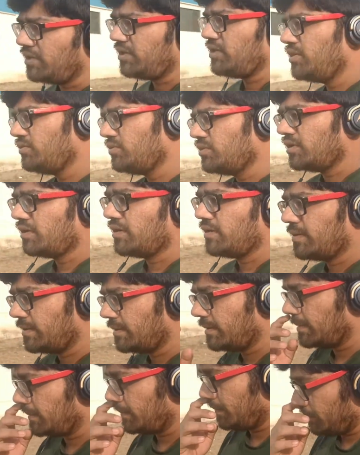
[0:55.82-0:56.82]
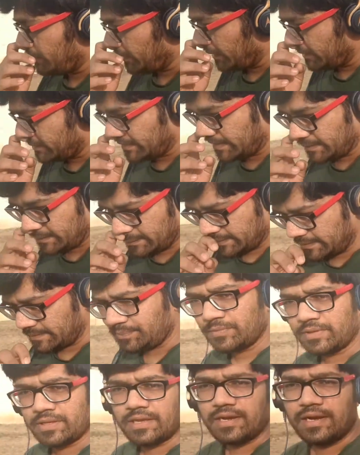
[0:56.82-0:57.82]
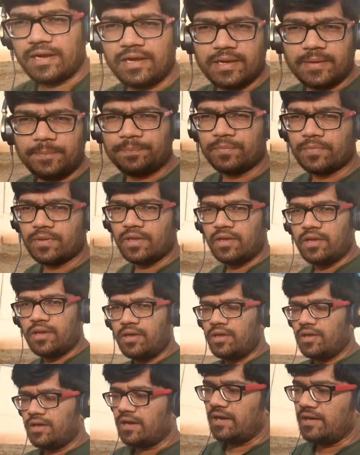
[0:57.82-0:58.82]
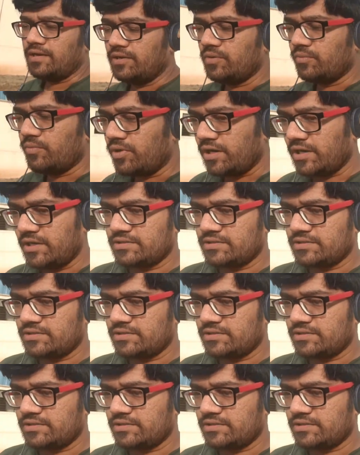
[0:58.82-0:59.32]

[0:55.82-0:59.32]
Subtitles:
it to the basics and I'll tell you what